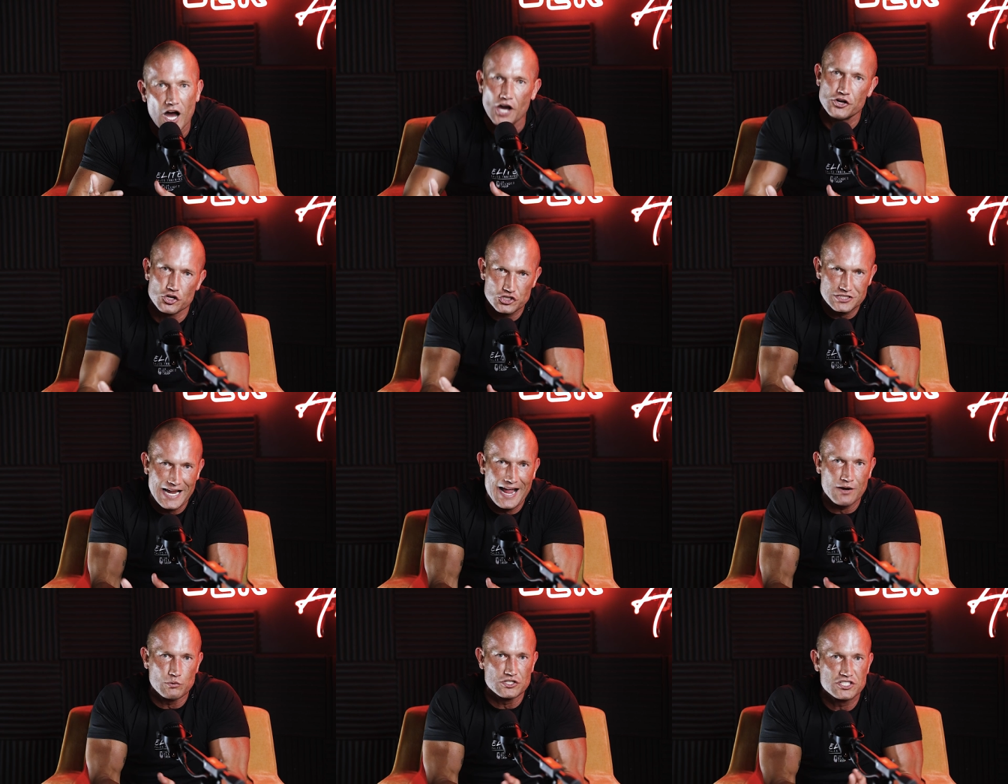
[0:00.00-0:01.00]

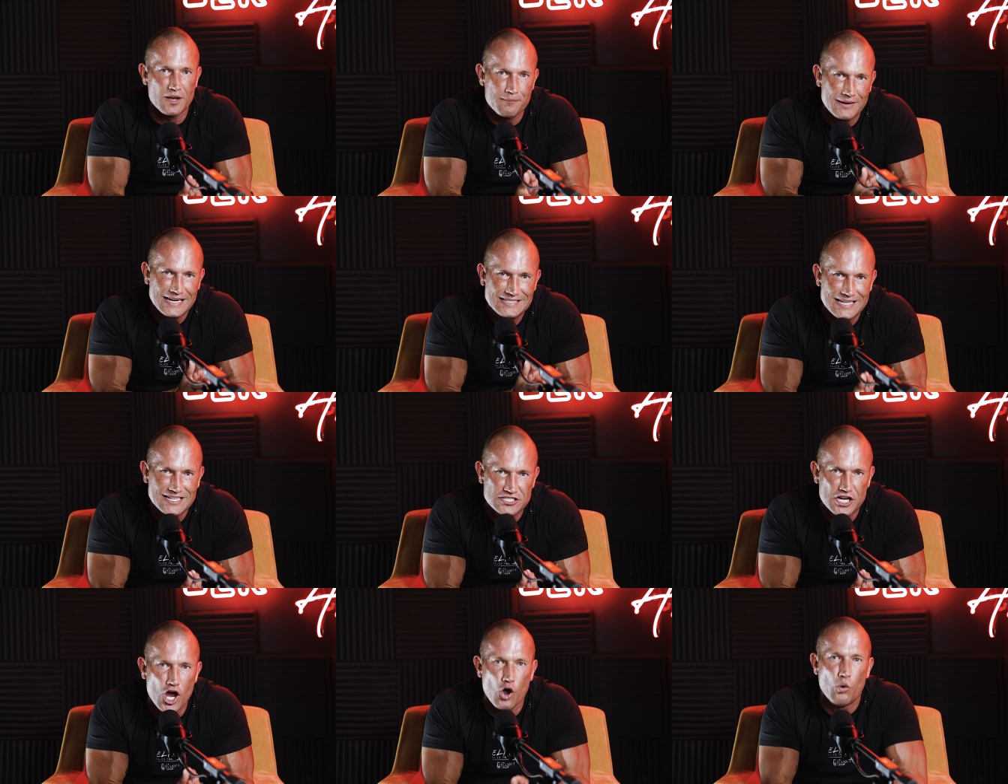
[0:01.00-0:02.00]
Understand when somebody
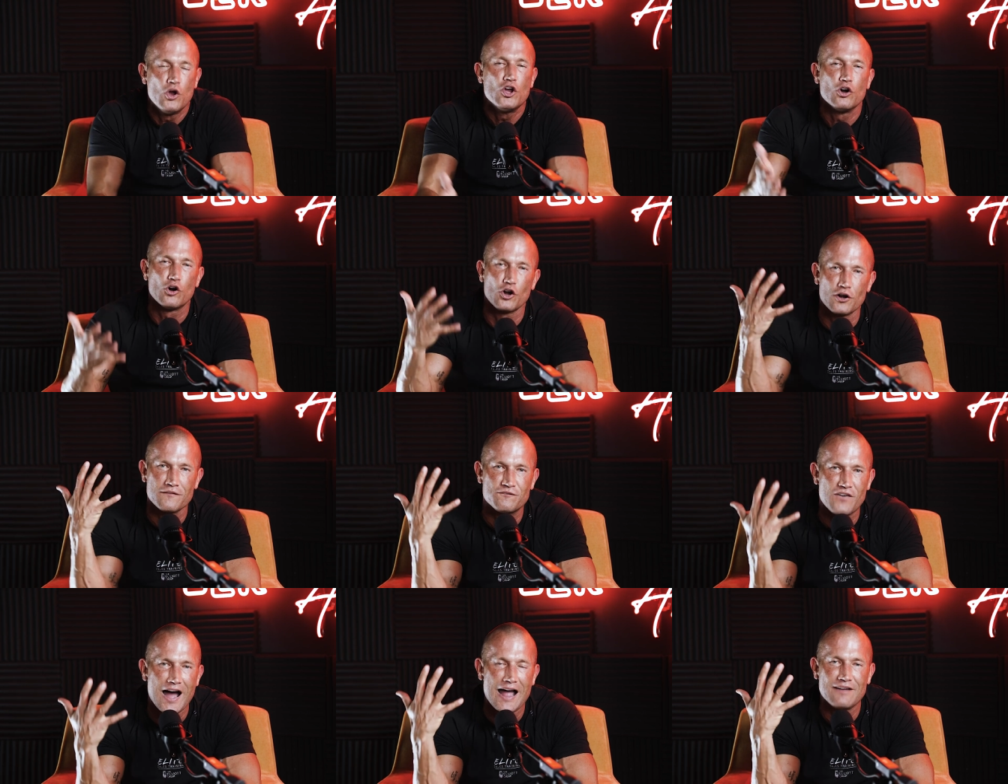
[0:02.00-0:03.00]
says no, learn
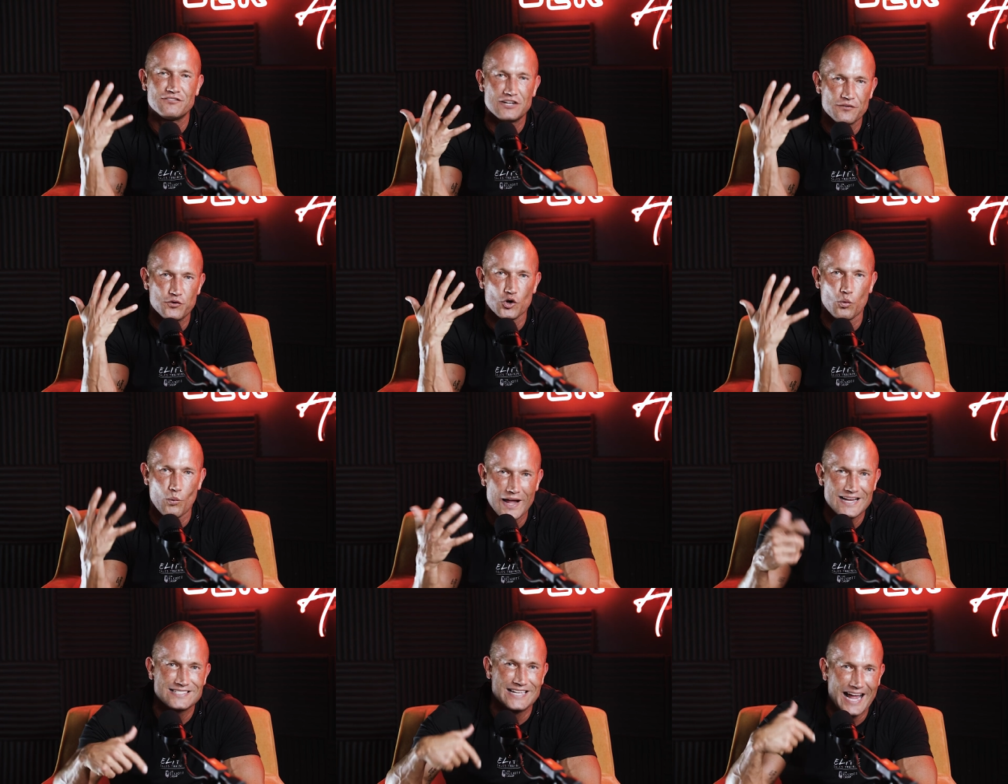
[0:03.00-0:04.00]
five different
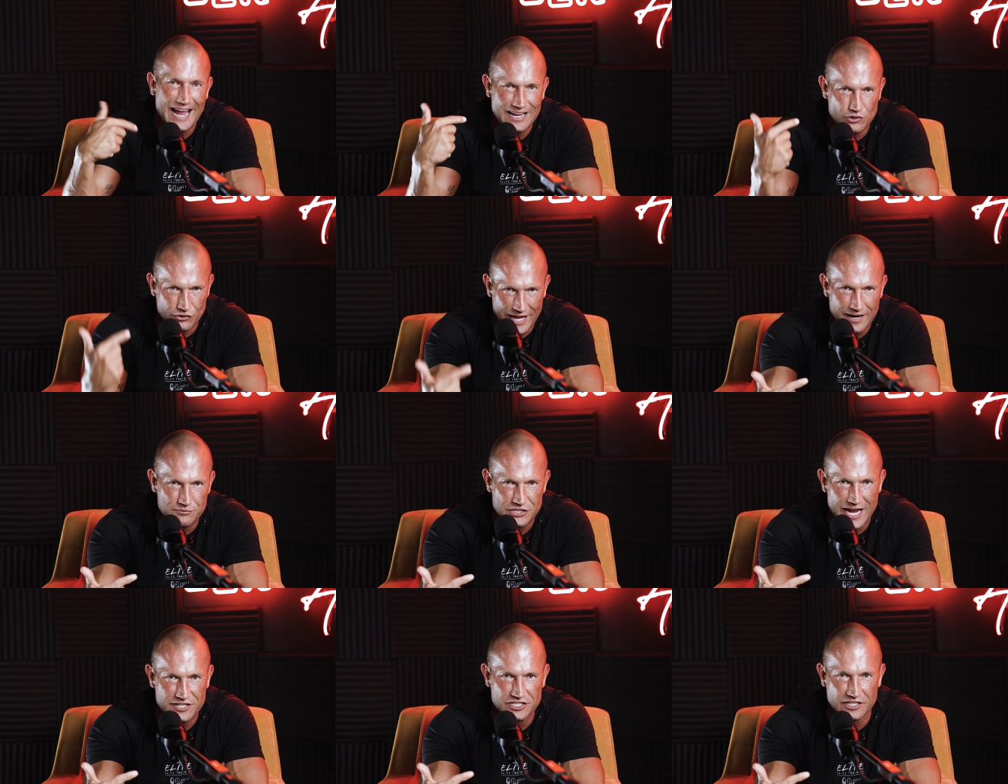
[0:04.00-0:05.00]
ways to handle that
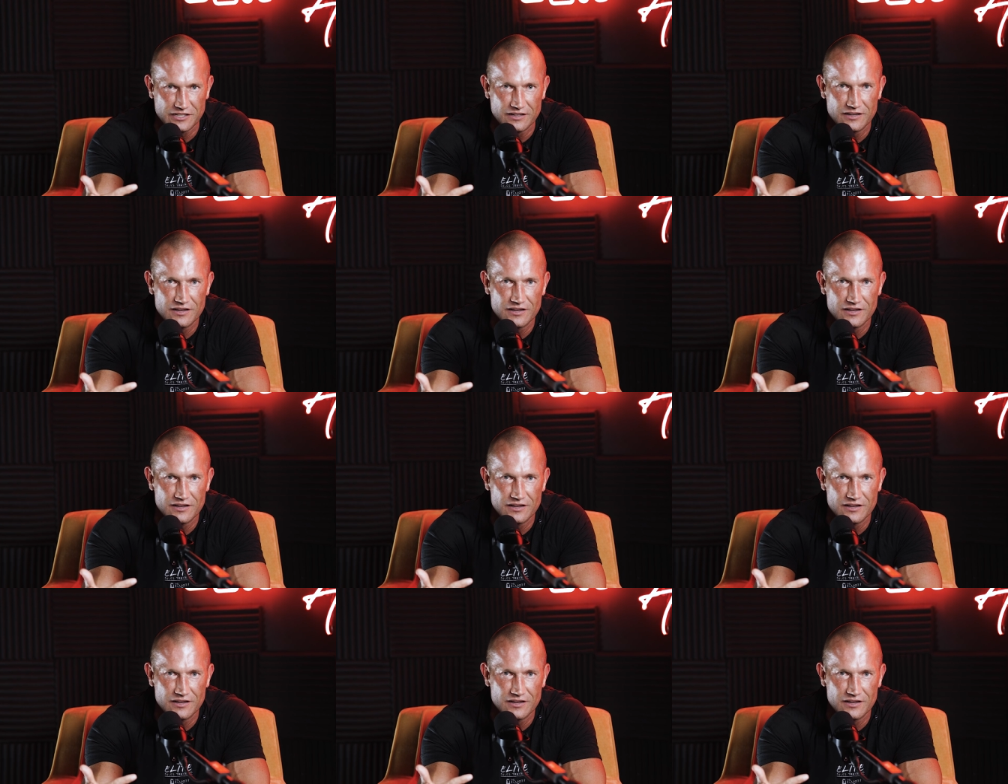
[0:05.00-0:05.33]
objection